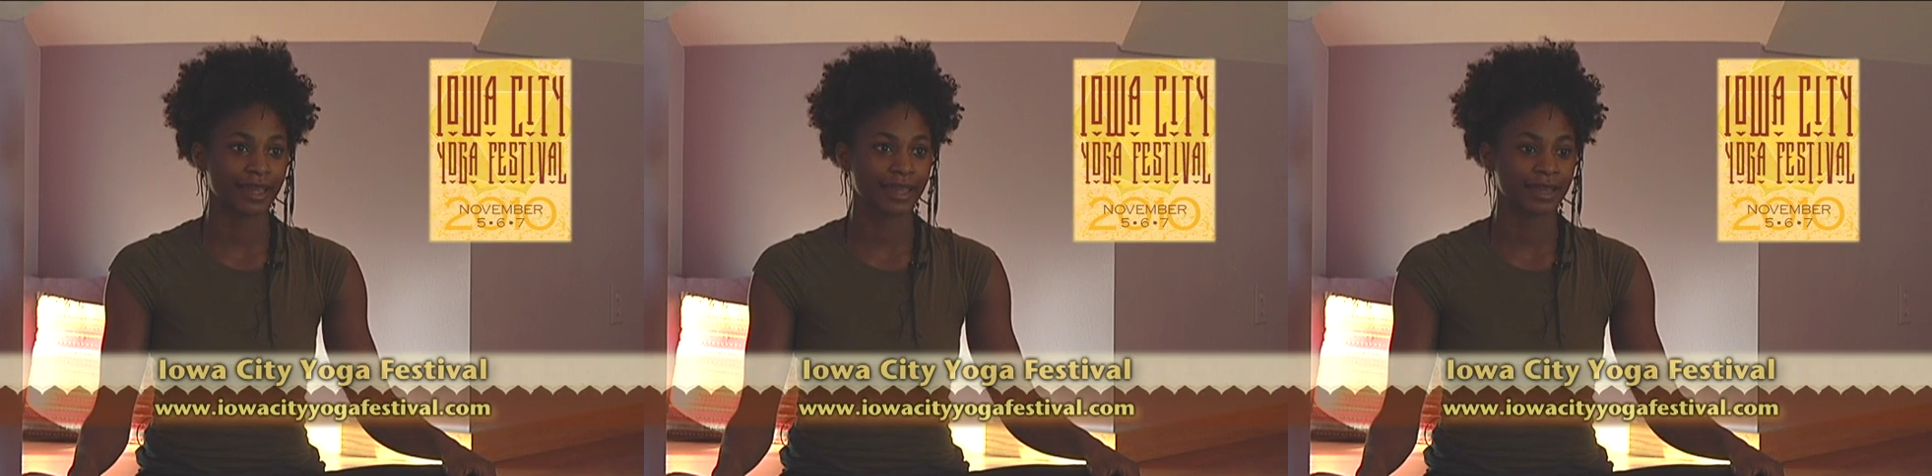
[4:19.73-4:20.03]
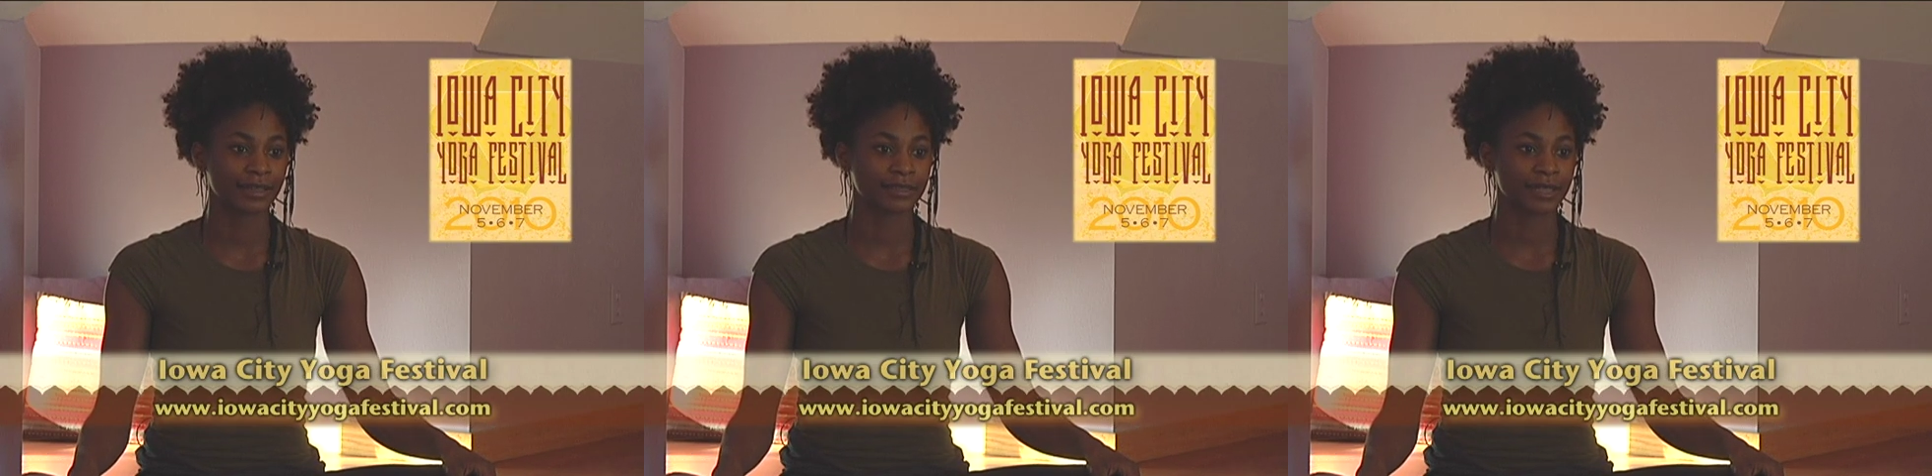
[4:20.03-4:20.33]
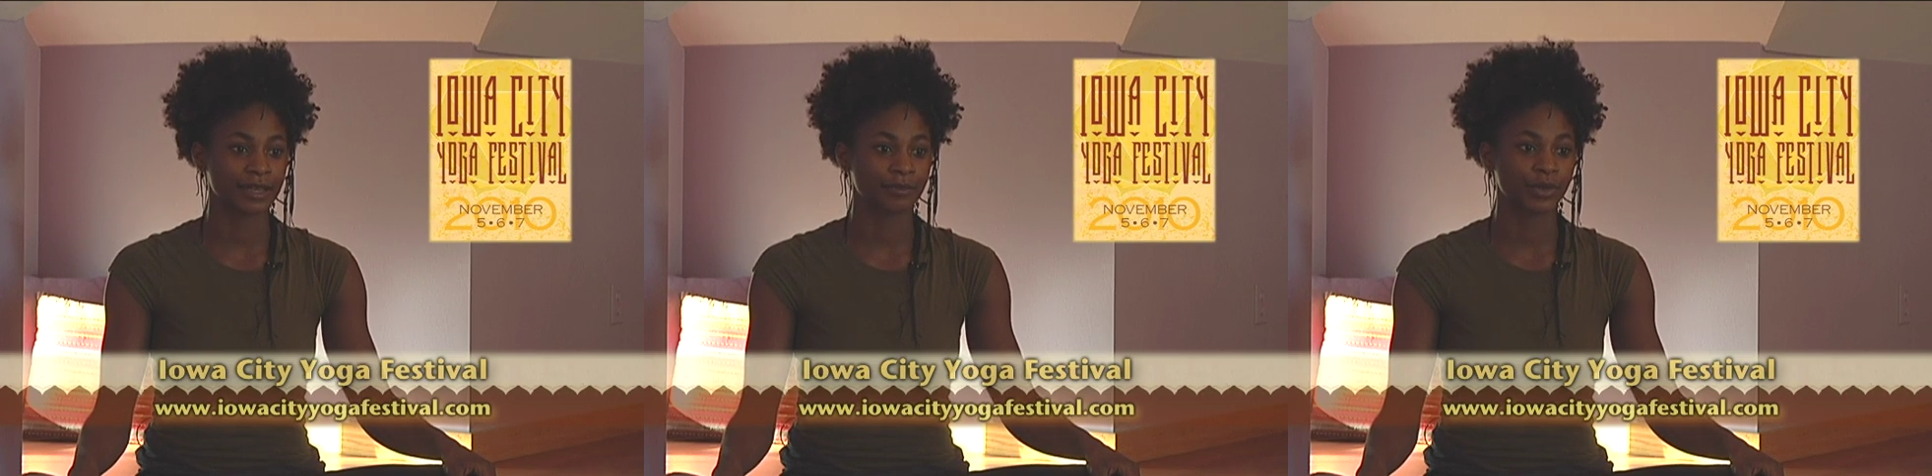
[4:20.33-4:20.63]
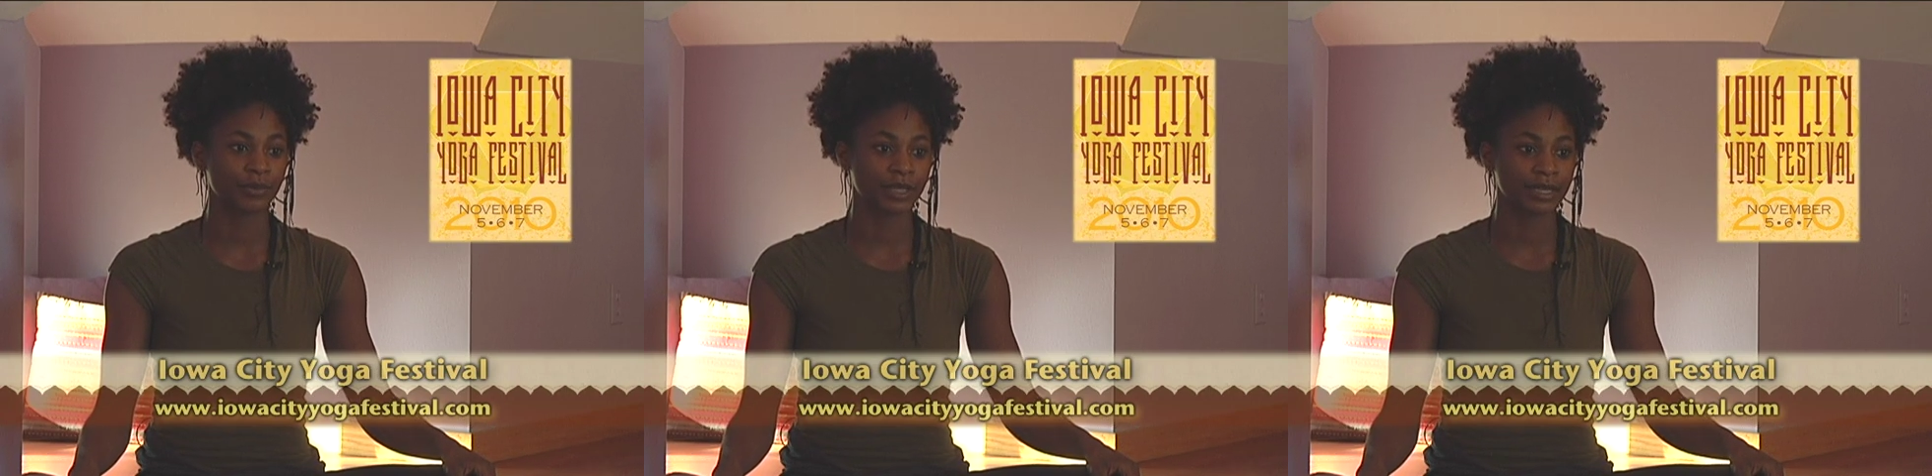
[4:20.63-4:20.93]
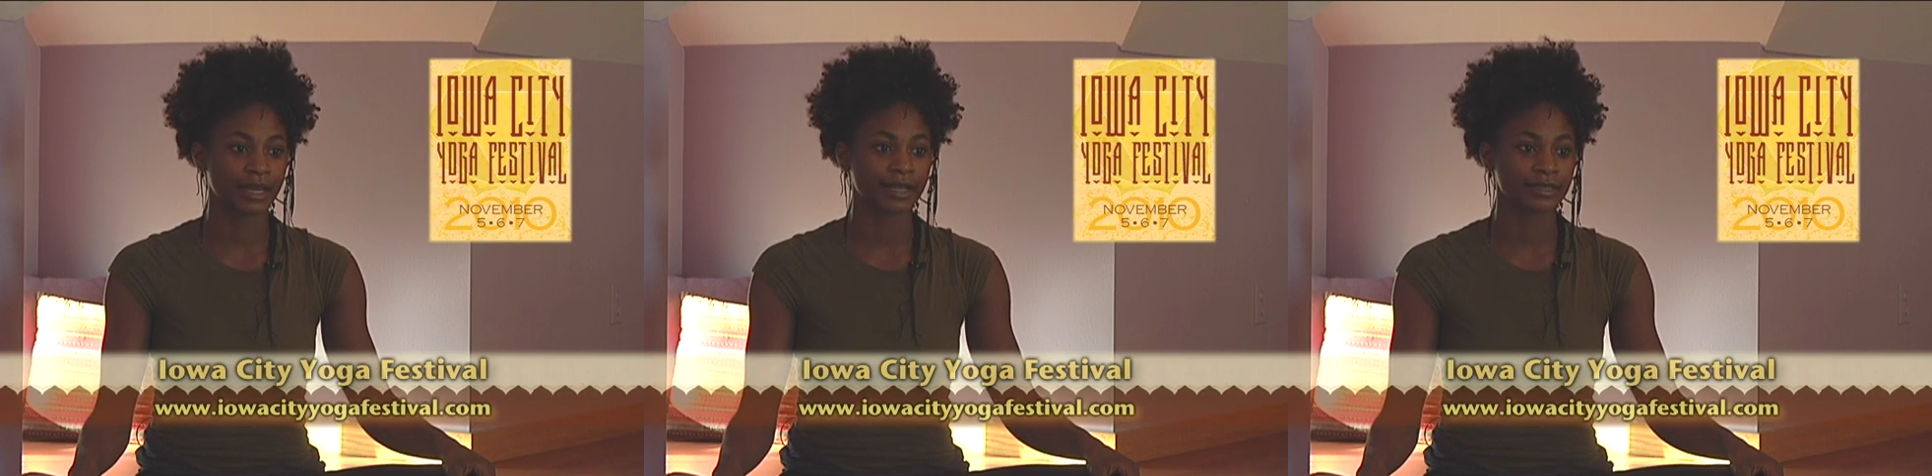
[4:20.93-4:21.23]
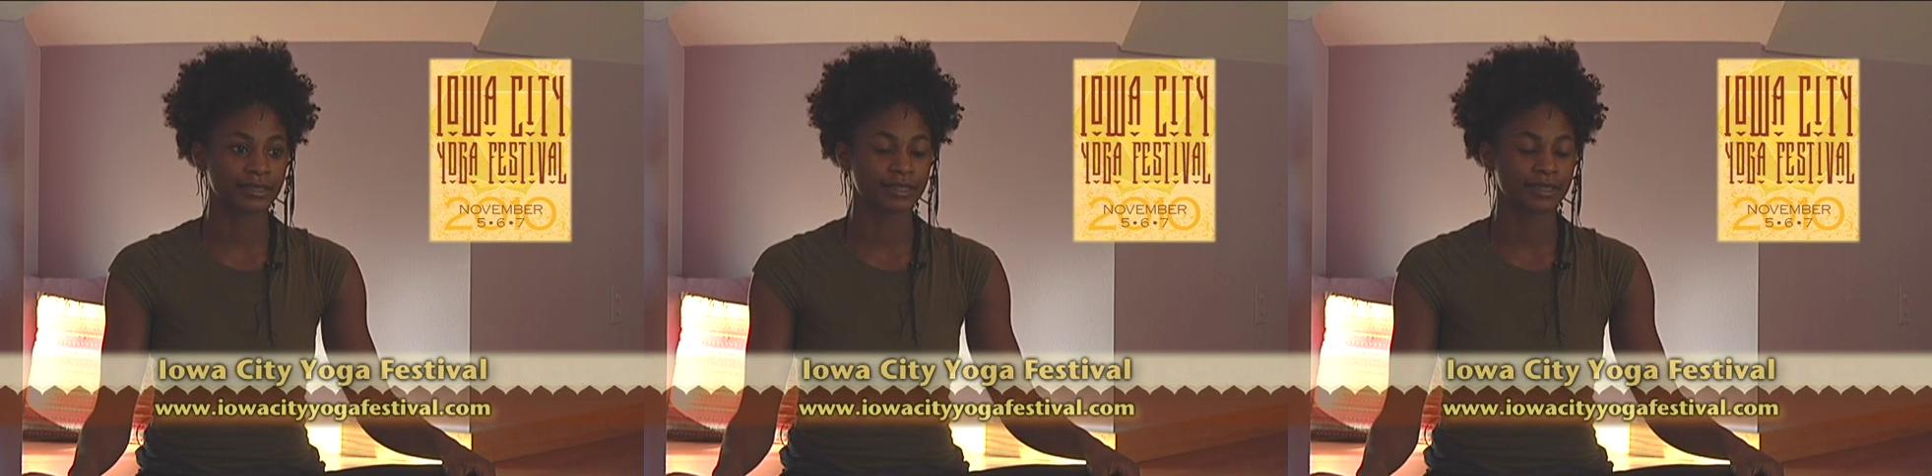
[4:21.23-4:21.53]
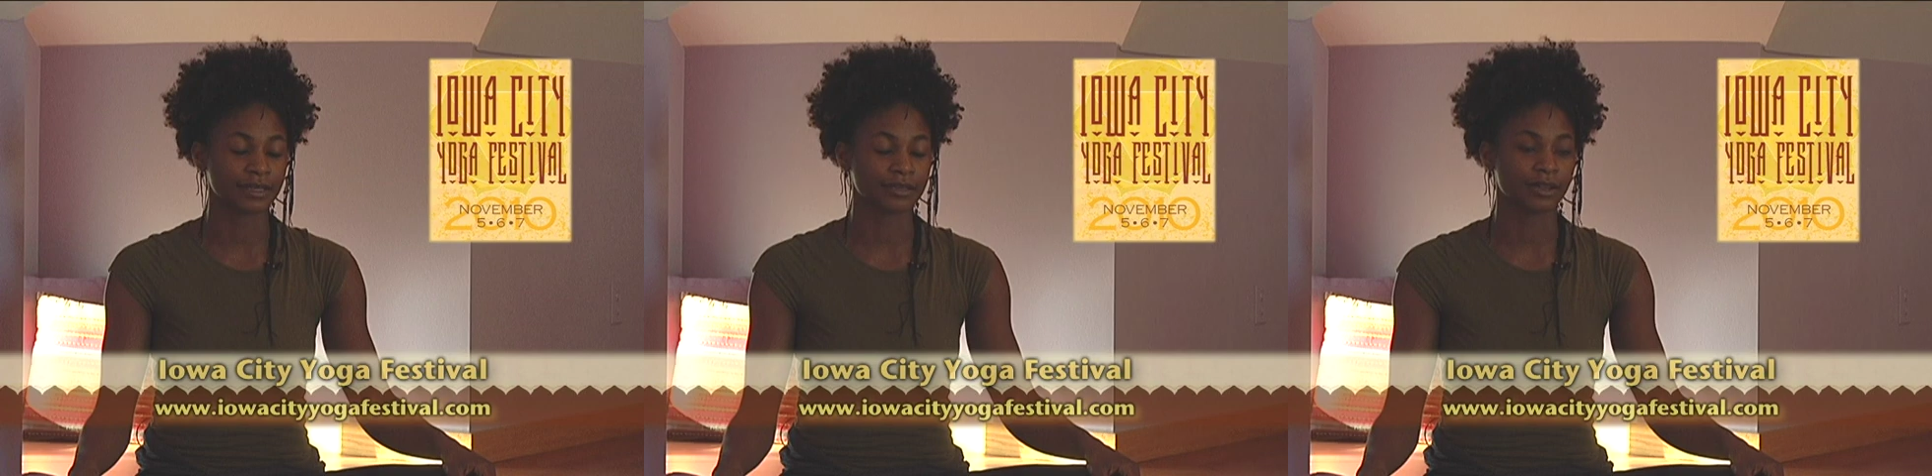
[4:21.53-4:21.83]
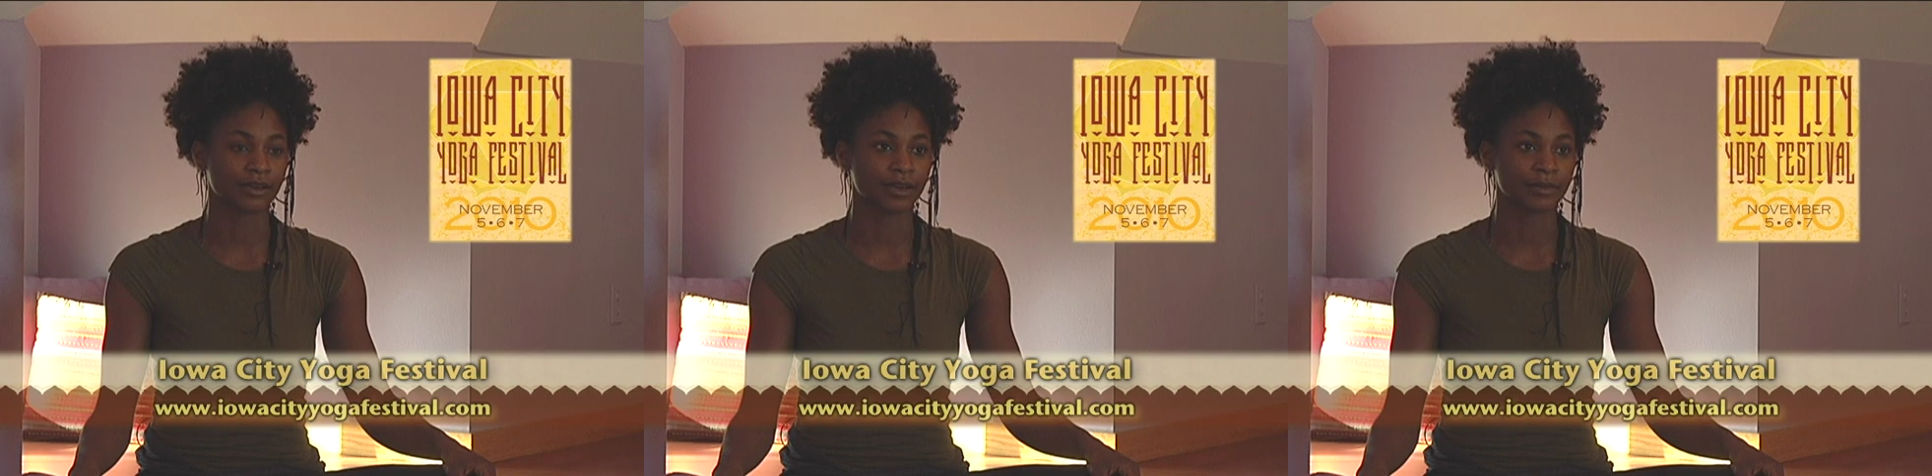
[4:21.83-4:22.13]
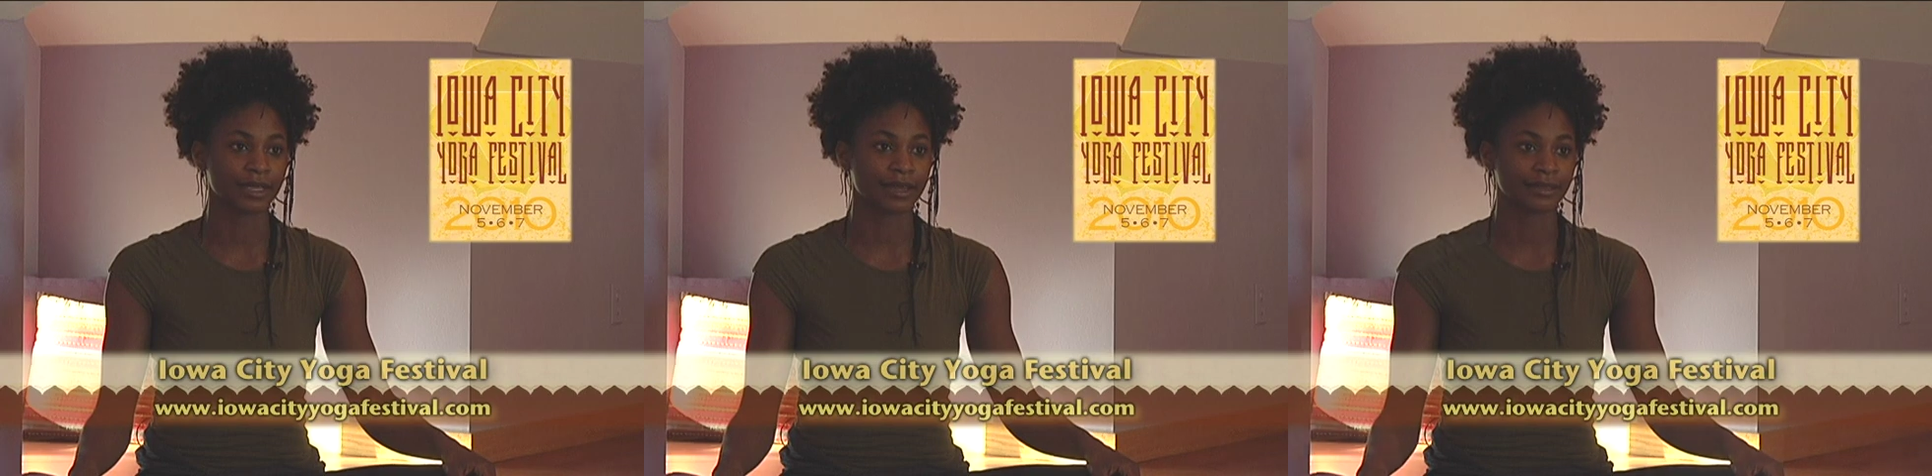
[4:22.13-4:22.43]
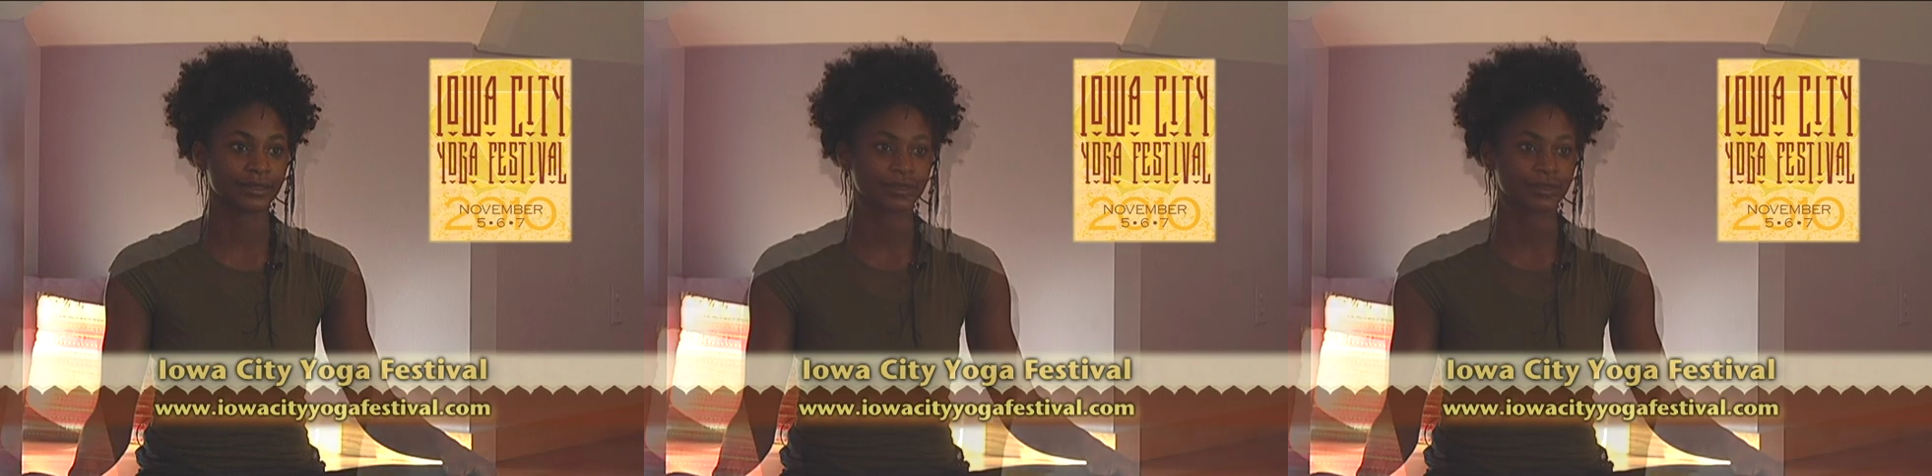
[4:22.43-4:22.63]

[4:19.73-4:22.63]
and it'd be really nice to see us all come together.